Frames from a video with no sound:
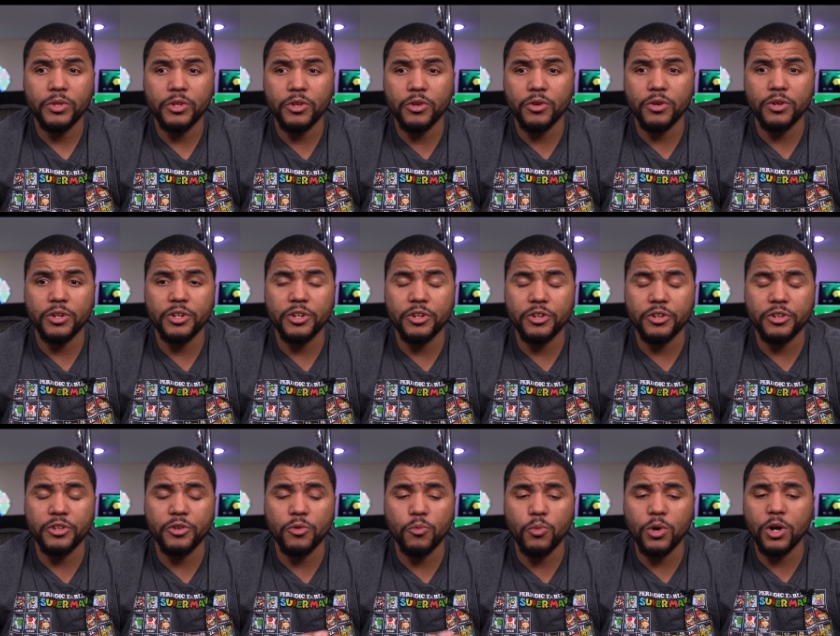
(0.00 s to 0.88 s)
your
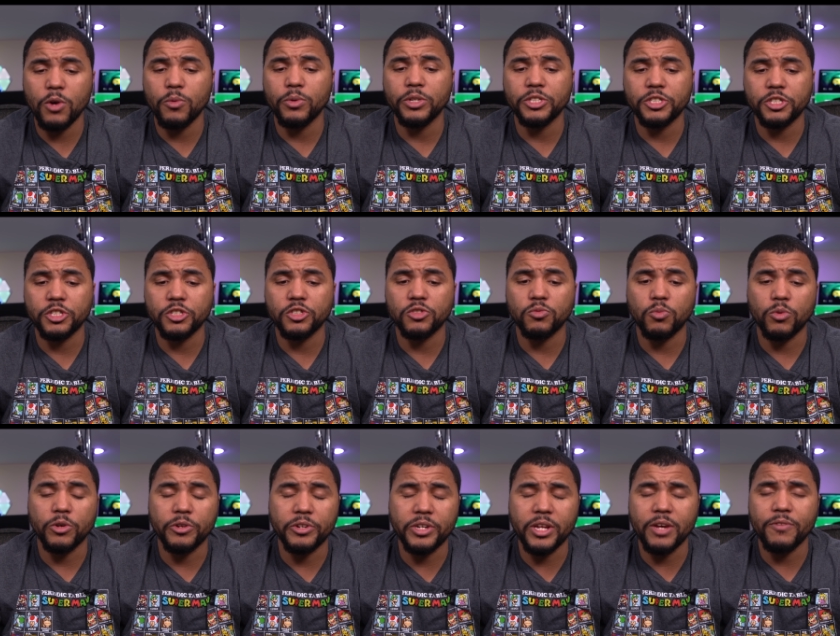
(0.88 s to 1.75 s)
your, your well wishes
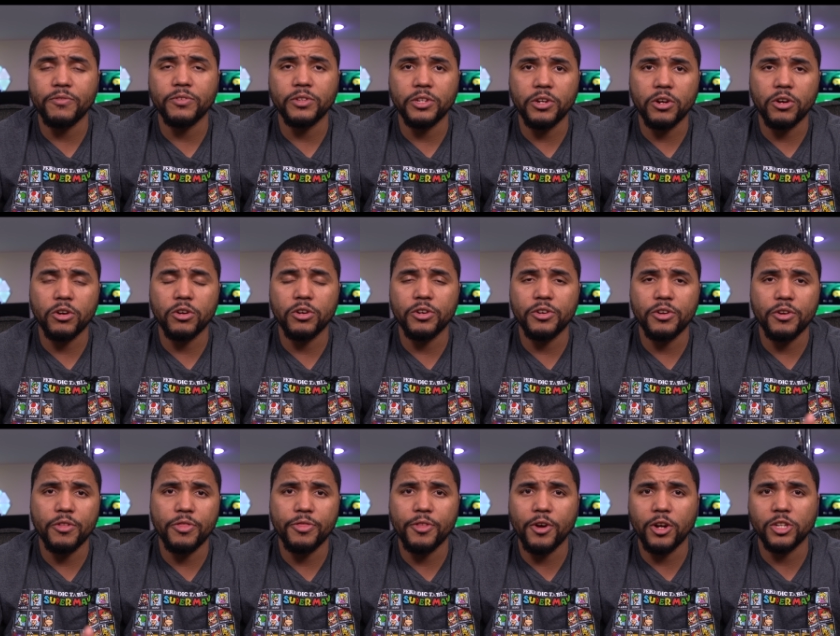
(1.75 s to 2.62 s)
were definitely
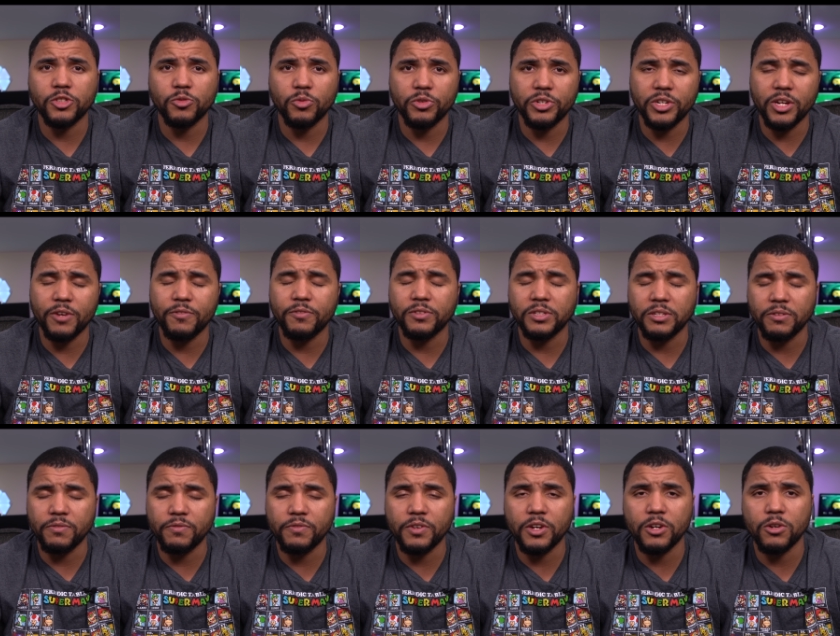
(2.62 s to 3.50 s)
heard, your thoughts were
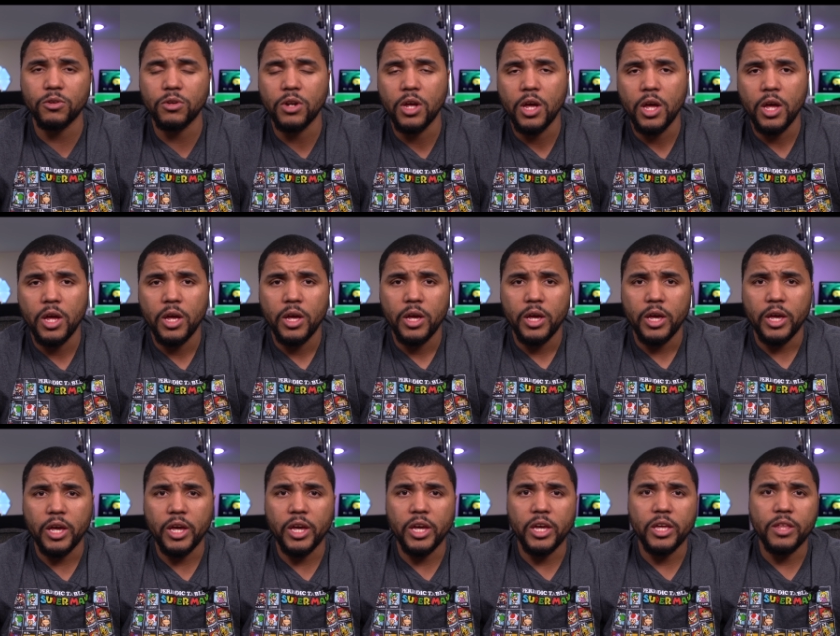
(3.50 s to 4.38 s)
definitely felt,
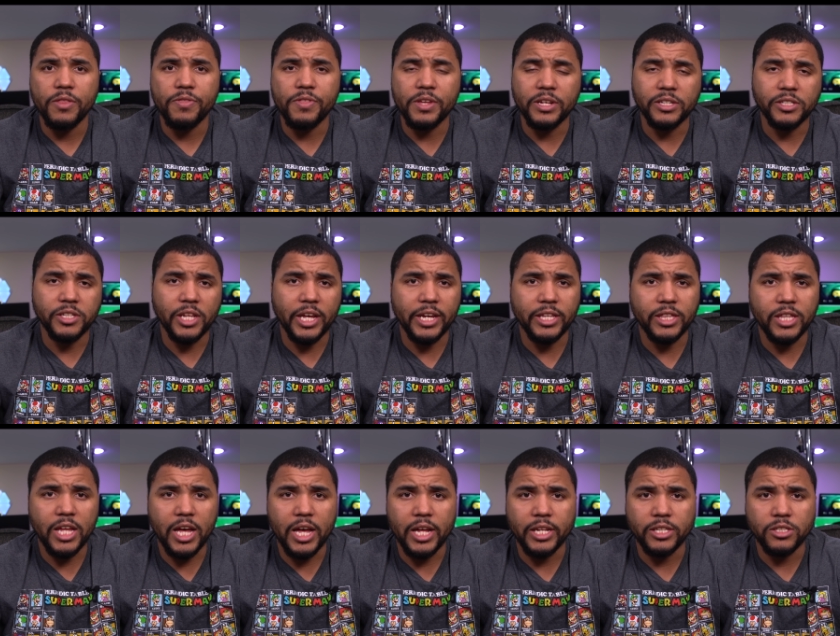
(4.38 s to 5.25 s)
and things
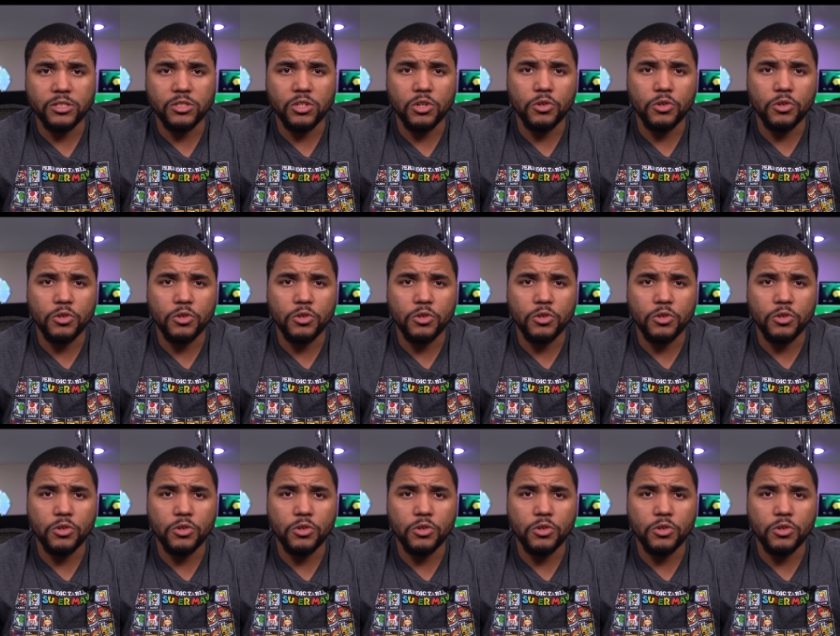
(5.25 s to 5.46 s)
like that.